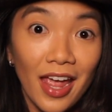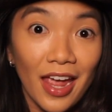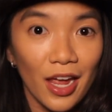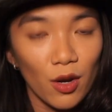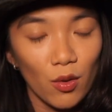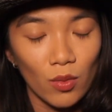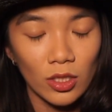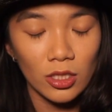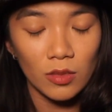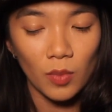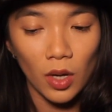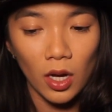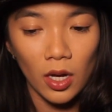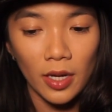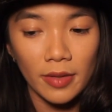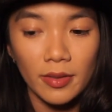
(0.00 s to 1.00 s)
in one
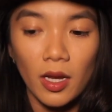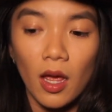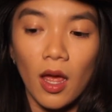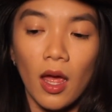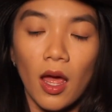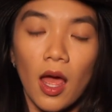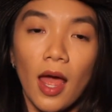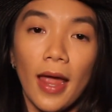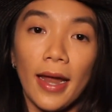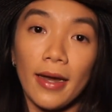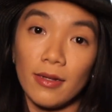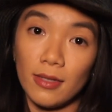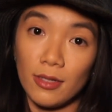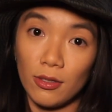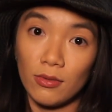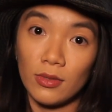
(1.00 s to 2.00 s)
spot and a
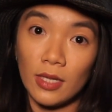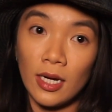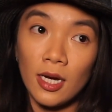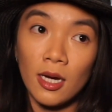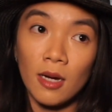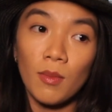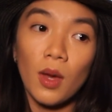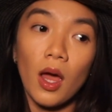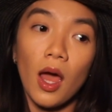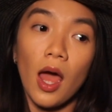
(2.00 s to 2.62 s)
little dumb,